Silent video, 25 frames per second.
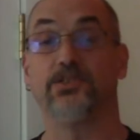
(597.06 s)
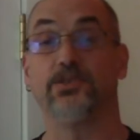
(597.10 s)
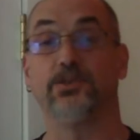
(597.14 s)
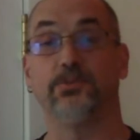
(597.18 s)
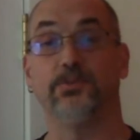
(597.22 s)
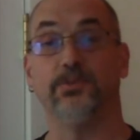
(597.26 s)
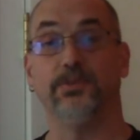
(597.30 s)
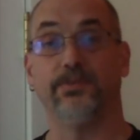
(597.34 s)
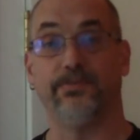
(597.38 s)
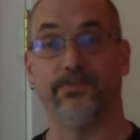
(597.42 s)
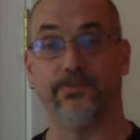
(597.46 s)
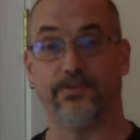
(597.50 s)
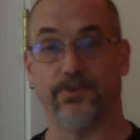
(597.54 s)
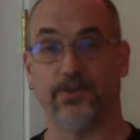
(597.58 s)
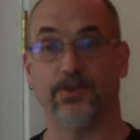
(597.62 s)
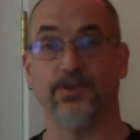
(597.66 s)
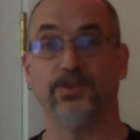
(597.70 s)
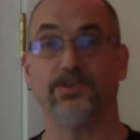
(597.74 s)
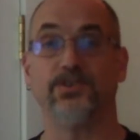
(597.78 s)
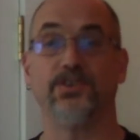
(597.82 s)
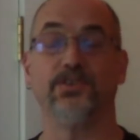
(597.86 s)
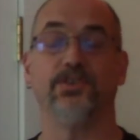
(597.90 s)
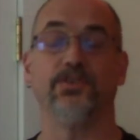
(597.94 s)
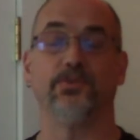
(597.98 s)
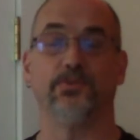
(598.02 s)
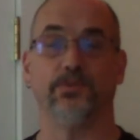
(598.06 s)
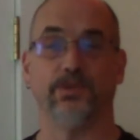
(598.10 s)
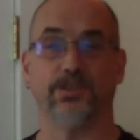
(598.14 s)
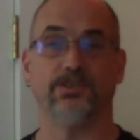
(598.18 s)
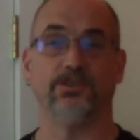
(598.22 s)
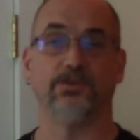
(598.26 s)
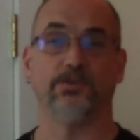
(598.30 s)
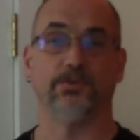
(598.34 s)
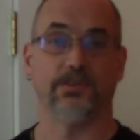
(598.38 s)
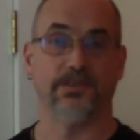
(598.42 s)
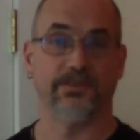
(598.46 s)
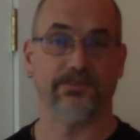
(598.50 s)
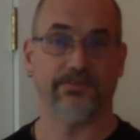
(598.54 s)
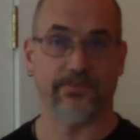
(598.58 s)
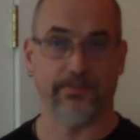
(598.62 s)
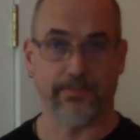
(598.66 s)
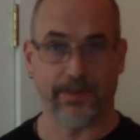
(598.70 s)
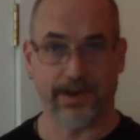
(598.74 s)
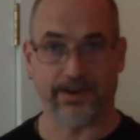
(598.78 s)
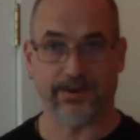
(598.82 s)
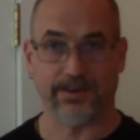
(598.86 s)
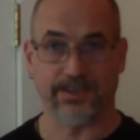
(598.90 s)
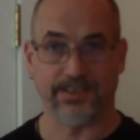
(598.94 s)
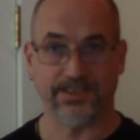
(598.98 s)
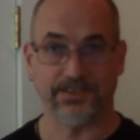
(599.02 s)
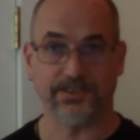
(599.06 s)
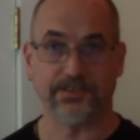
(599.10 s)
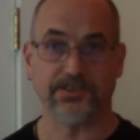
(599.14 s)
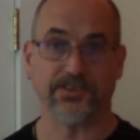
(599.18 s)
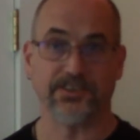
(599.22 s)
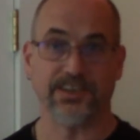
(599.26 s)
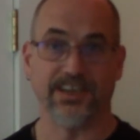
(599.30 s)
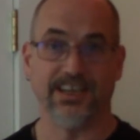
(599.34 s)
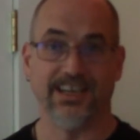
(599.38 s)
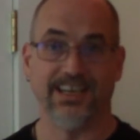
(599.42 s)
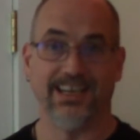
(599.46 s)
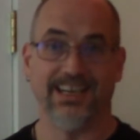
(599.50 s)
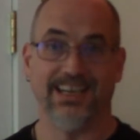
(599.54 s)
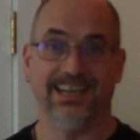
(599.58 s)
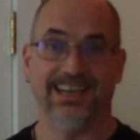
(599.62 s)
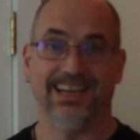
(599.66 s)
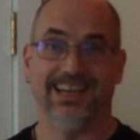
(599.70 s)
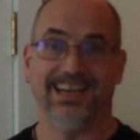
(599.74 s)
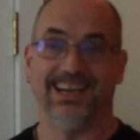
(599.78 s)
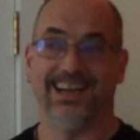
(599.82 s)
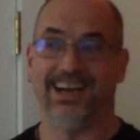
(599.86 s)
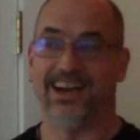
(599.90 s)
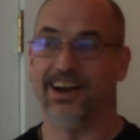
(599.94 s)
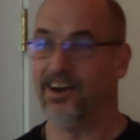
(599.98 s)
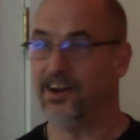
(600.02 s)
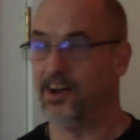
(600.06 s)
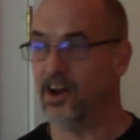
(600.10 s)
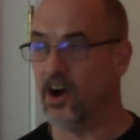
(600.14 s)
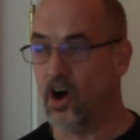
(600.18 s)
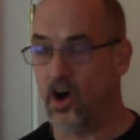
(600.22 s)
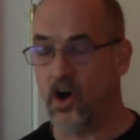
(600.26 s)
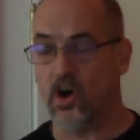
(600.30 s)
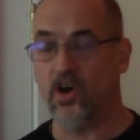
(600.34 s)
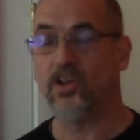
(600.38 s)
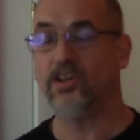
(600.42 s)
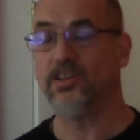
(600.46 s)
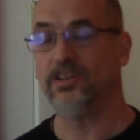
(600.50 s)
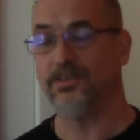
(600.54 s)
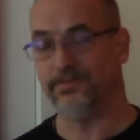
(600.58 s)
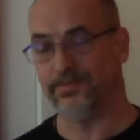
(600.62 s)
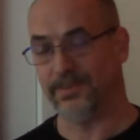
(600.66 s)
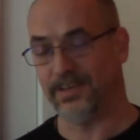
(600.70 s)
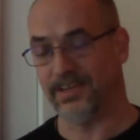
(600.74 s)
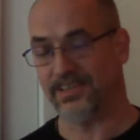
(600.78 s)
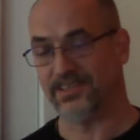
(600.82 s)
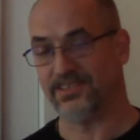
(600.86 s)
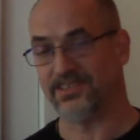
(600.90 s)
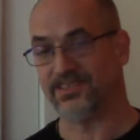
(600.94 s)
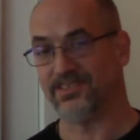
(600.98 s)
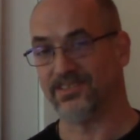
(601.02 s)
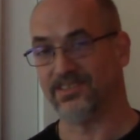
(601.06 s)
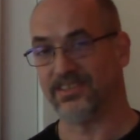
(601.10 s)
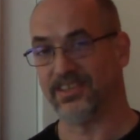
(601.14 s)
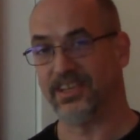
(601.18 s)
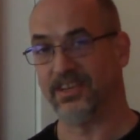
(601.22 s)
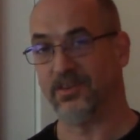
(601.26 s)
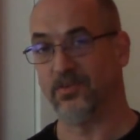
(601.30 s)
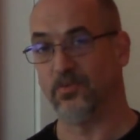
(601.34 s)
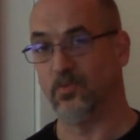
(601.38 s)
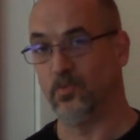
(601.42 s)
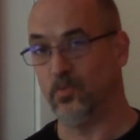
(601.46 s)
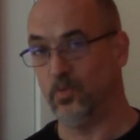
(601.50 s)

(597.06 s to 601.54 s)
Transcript: to refer to the ritual of marriage. All of us, in